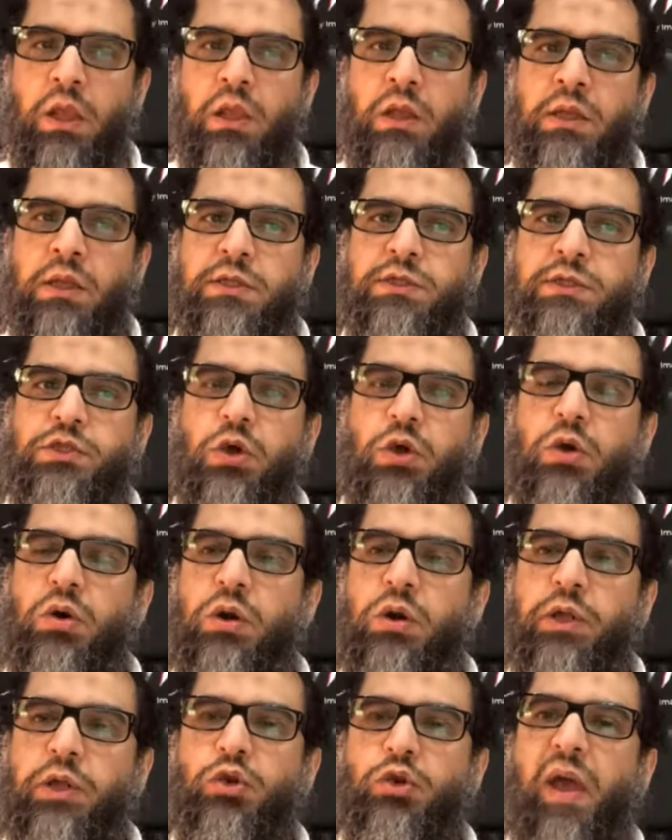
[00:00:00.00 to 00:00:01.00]
So
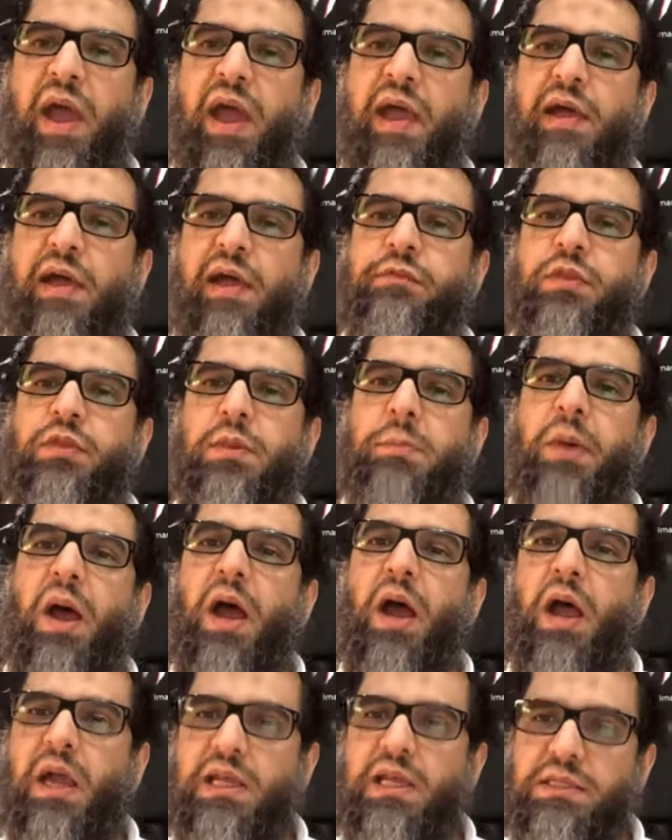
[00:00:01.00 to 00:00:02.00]
you have the
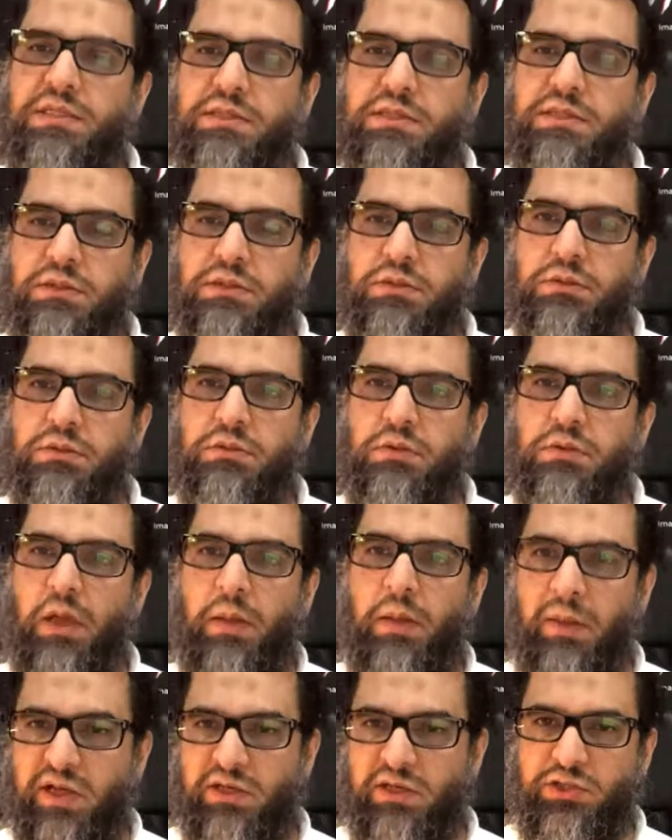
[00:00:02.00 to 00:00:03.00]
Baha'is
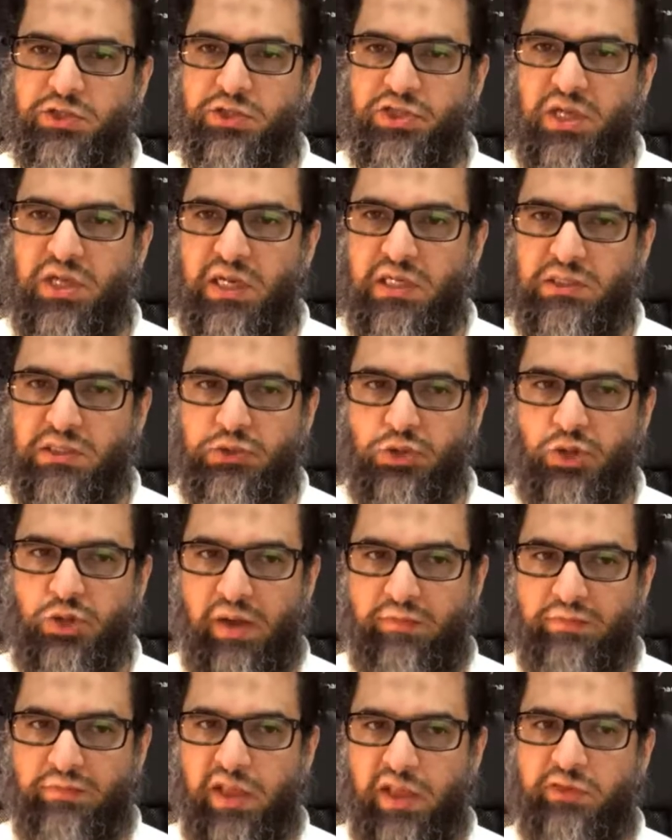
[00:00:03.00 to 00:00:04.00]
amongst the Shias, you
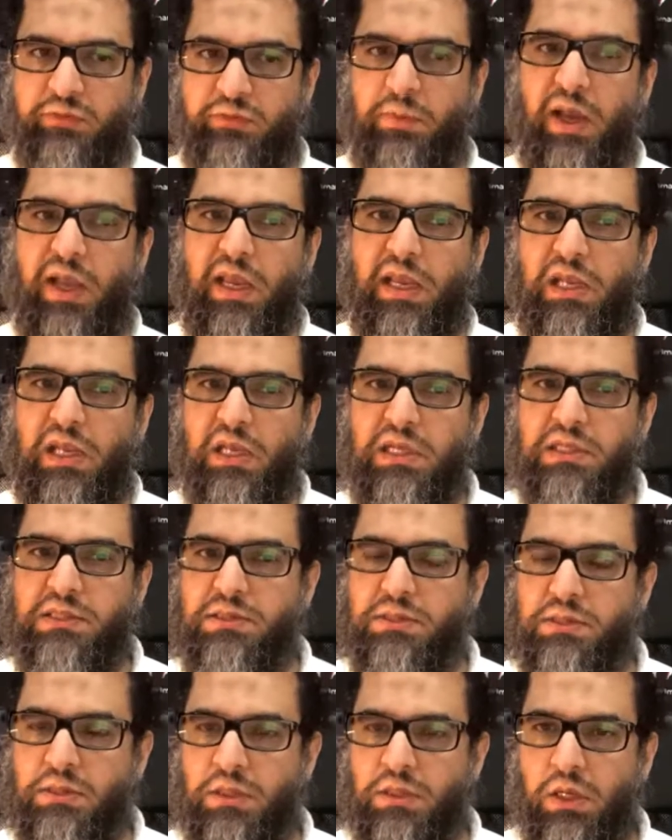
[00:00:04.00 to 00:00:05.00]
have the
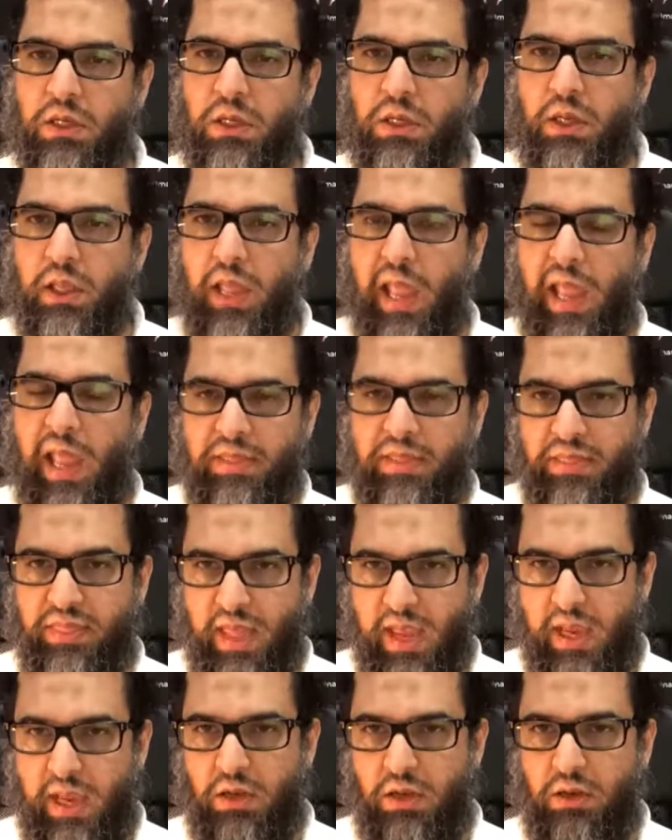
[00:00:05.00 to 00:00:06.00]
Ismailis, and
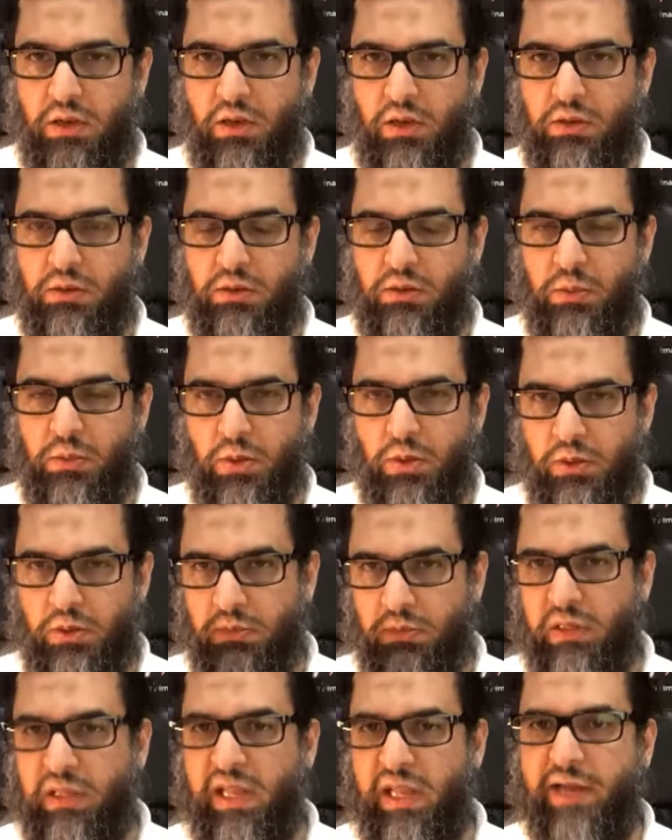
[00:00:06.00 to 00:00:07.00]
then
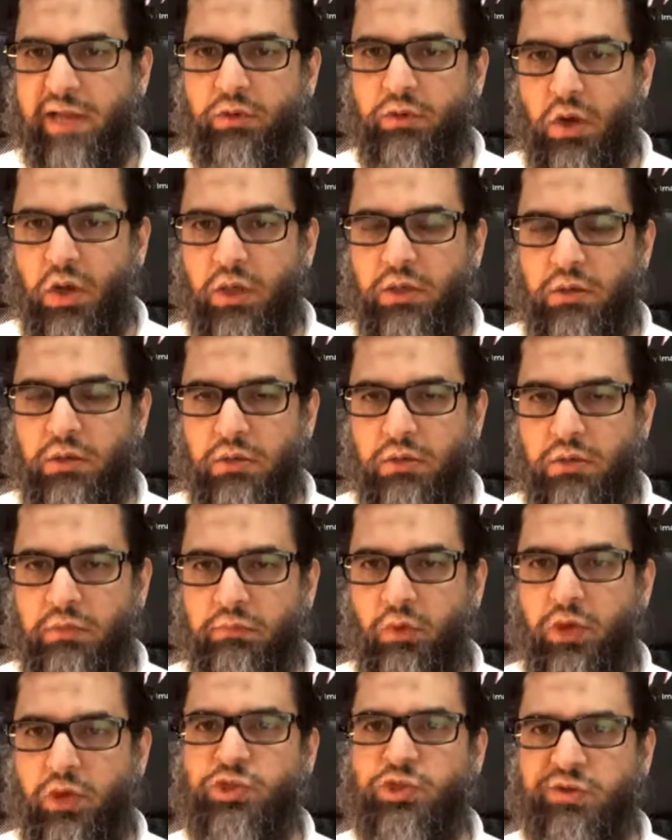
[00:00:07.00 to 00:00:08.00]
later on,
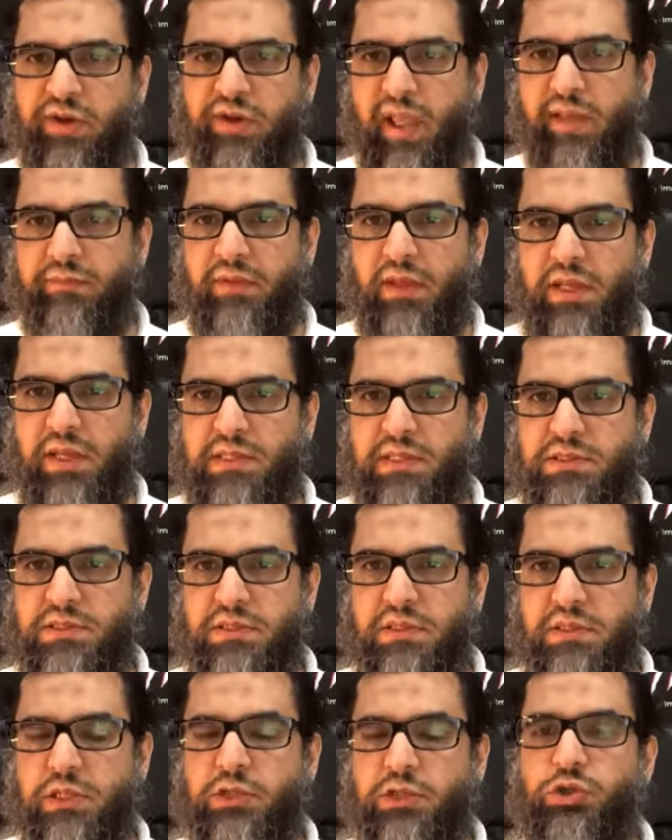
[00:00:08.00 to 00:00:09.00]
what you're having is
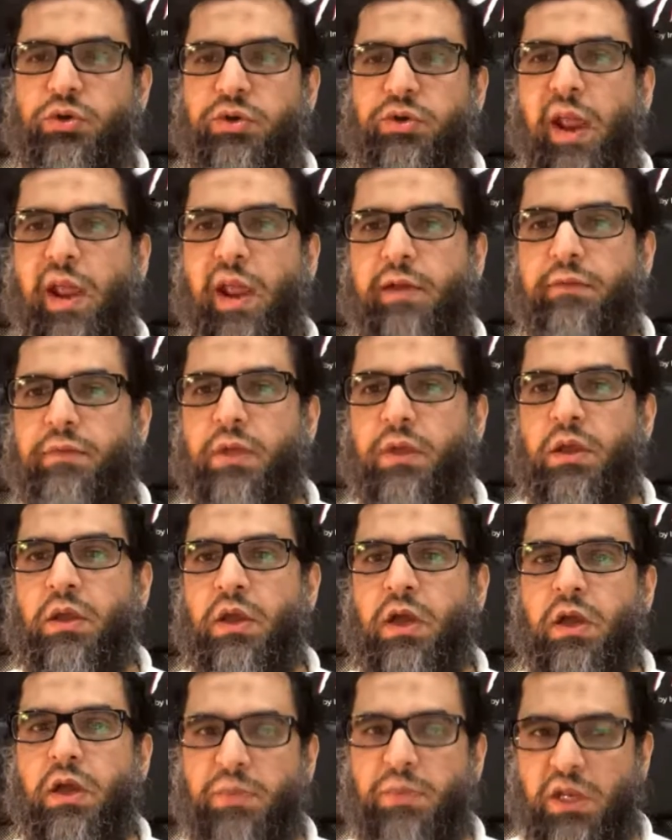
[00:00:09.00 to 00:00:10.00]
that you're having
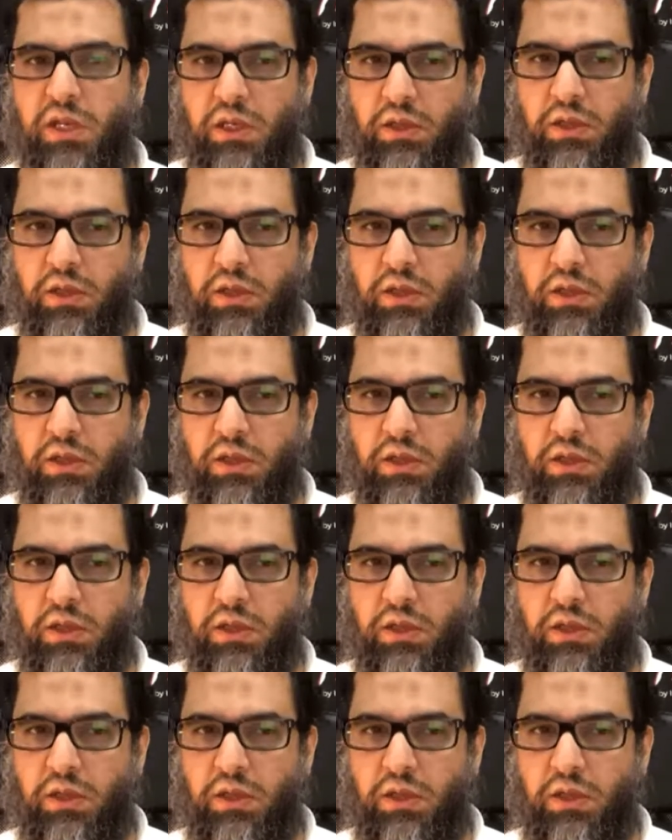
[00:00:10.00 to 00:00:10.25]
Khomeini,